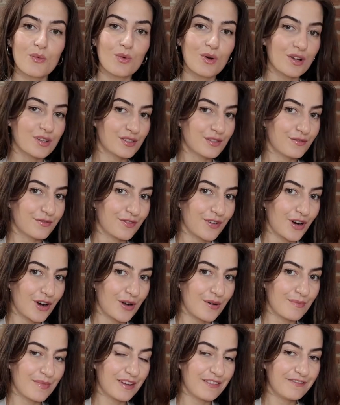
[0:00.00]
was
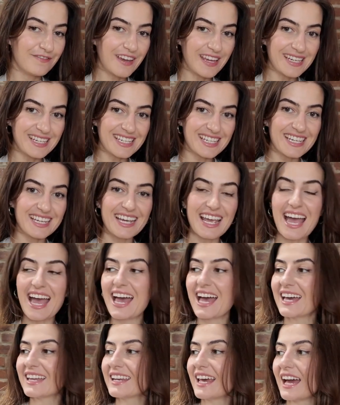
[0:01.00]
from Fendi,
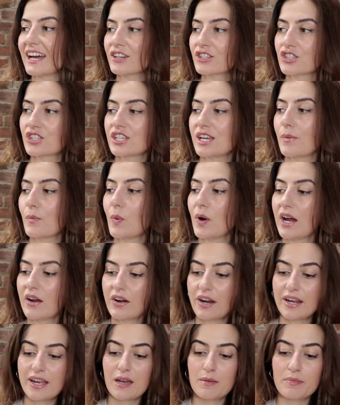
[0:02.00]
and actually I'm
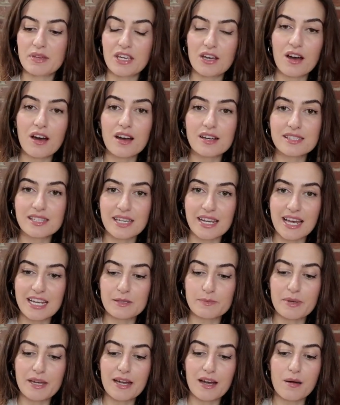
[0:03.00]
wearing it because it has
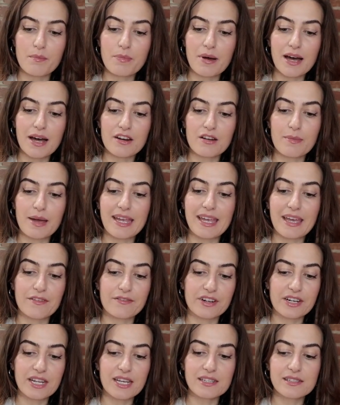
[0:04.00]
become part of my
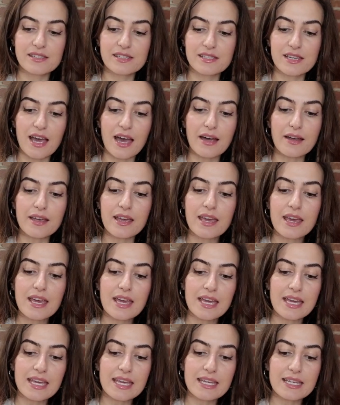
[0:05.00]
everyday stack.
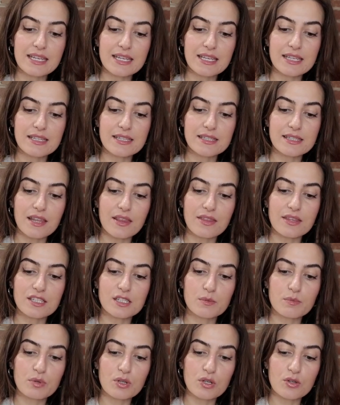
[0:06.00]
It is this
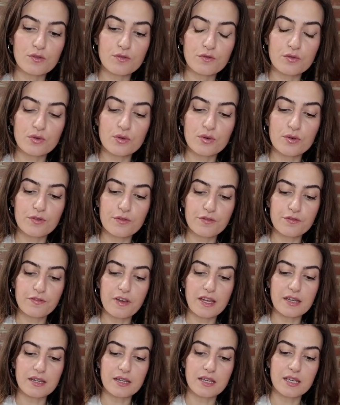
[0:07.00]
beautiful
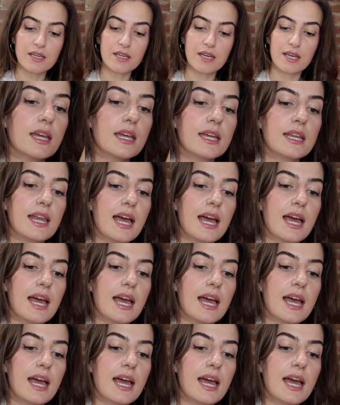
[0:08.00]
Fendi. It